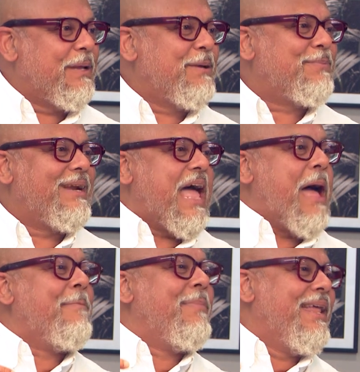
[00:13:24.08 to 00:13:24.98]
people
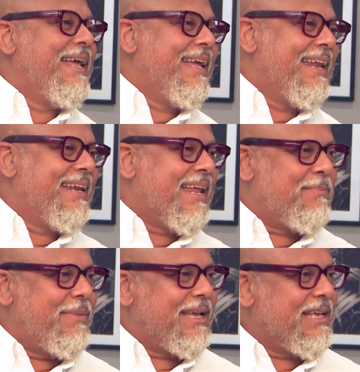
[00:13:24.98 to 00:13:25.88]
ambling in
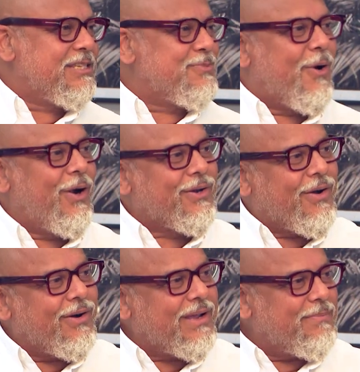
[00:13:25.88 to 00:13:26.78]
and yeah. making small yeah.
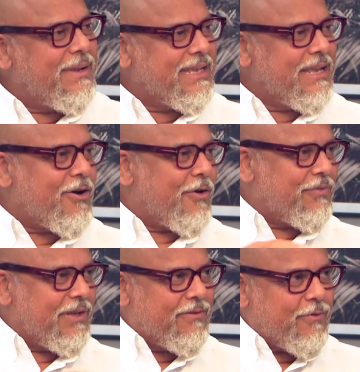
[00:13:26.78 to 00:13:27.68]
talk and making
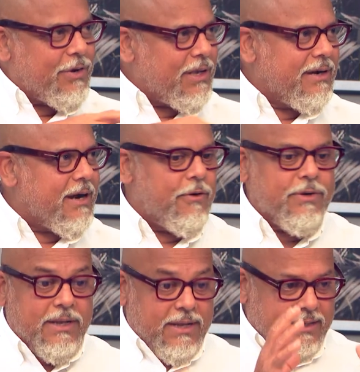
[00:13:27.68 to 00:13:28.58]
coffee and walking around,
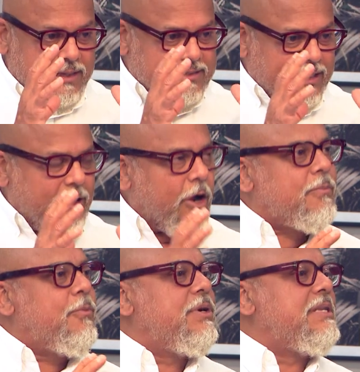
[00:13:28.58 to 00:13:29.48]
it's a
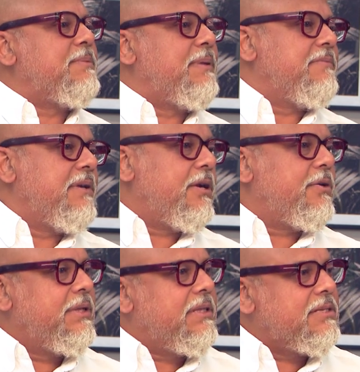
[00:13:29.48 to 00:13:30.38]
lot more disciplined when you're
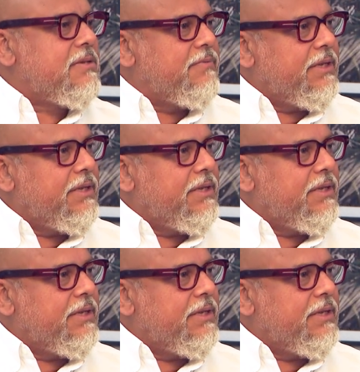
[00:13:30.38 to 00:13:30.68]
doing things on